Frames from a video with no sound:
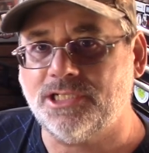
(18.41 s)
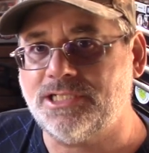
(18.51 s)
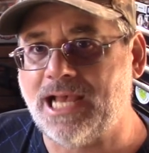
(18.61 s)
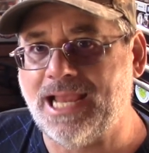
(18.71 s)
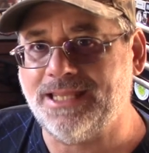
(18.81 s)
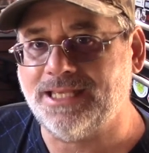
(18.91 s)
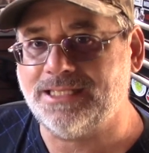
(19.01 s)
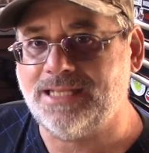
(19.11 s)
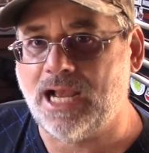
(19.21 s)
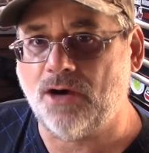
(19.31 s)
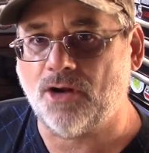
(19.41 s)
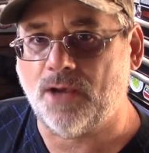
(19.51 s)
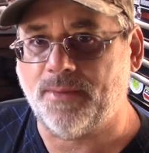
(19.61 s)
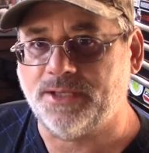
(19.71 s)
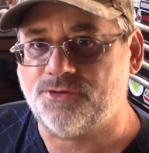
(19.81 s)
tie this down
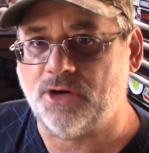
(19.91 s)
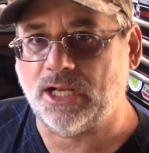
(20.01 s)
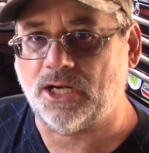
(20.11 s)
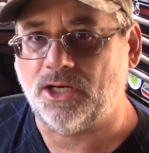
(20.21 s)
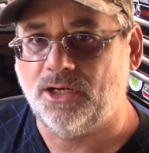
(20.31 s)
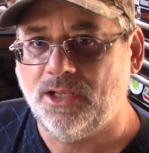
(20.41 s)
on my trailer.